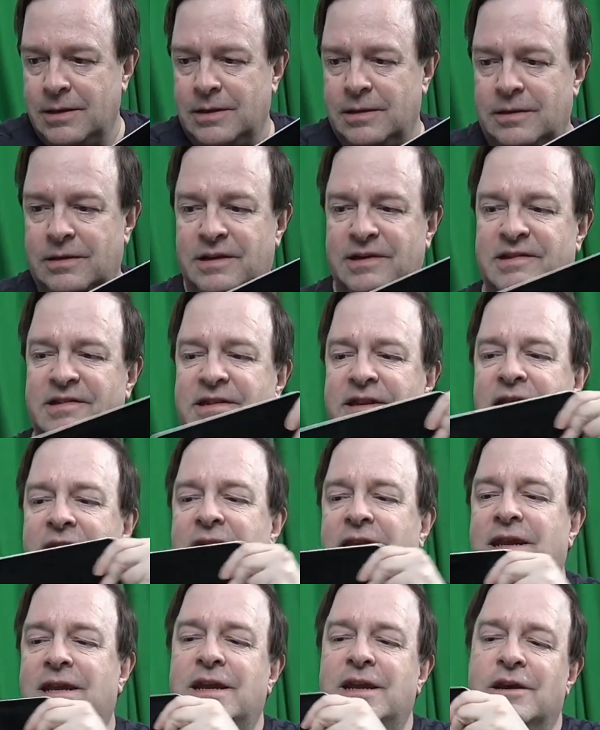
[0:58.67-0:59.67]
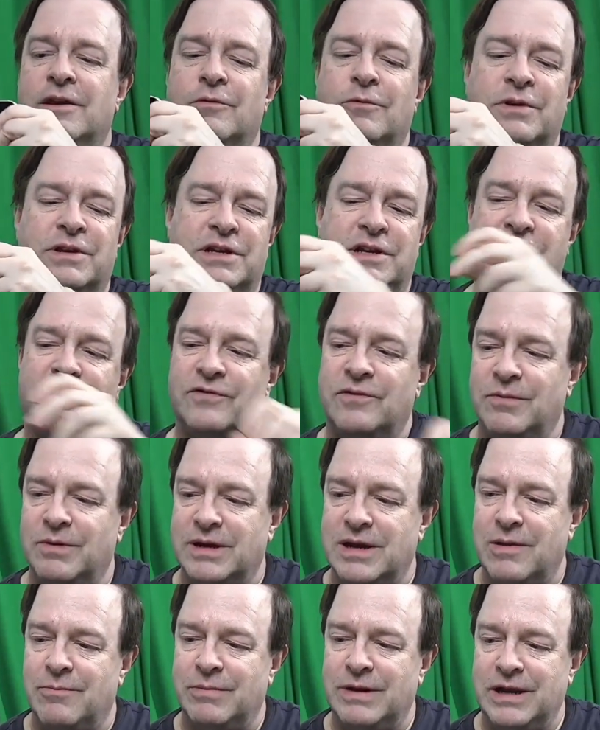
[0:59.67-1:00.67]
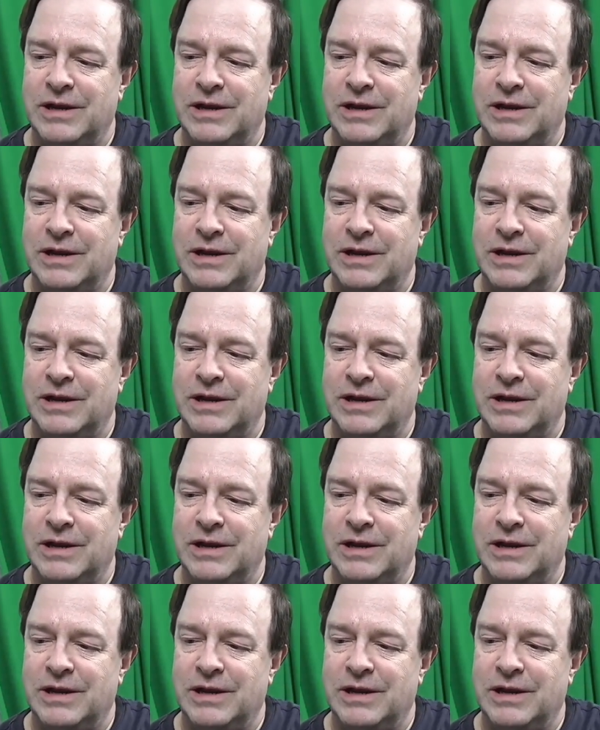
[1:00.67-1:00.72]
this stand here, which is from a company